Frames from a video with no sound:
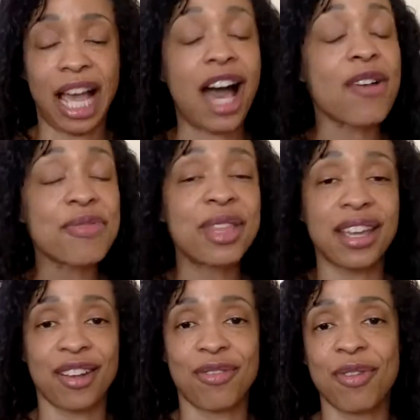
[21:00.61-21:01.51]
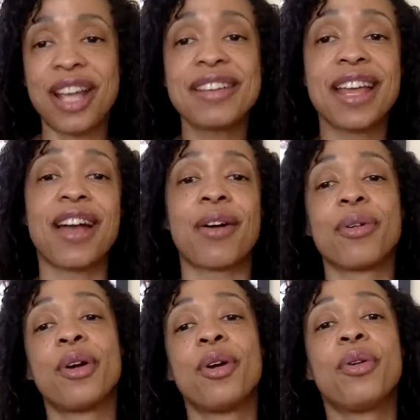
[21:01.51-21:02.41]
out there right now
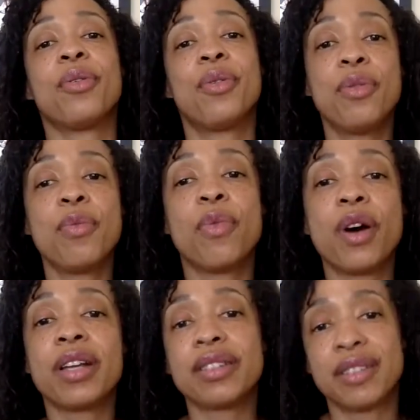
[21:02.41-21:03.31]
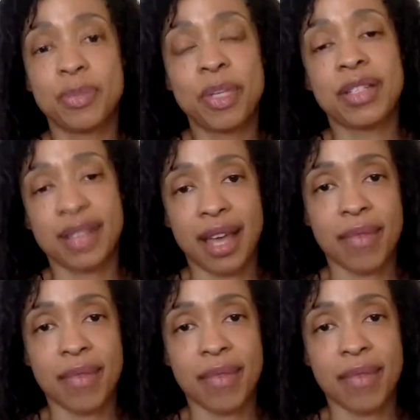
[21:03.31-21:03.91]
who want to spend time